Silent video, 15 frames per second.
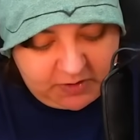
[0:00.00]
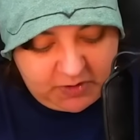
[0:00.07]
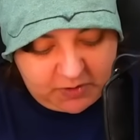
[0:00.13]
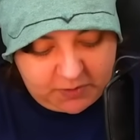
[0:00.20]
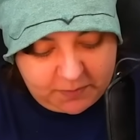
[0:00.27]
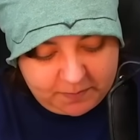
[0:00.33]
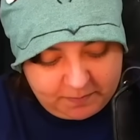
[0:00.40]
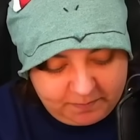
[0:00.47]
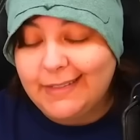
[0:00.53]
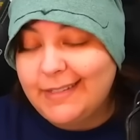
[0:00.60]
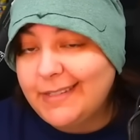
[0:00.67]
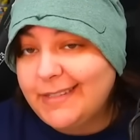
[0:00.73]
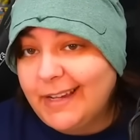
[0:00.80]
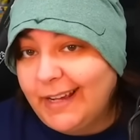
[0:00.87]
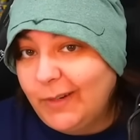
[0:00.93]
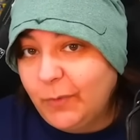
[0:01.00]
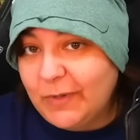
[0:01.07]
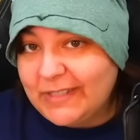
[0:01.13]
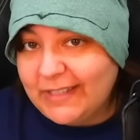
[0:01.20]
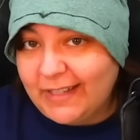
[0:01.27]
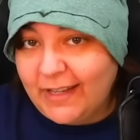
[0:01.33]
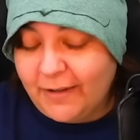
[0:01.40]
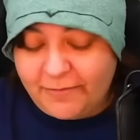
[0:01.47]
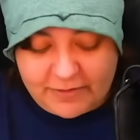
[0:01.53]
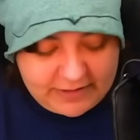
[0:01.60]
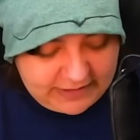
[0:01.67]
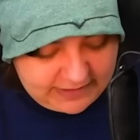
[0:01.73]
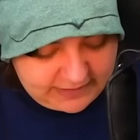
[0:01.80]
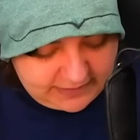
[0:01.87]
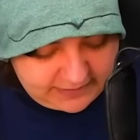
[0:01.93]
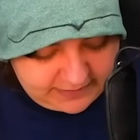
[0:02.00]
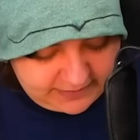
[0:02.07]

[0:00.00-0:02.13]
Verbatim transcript: you know, the design wasn't covering it.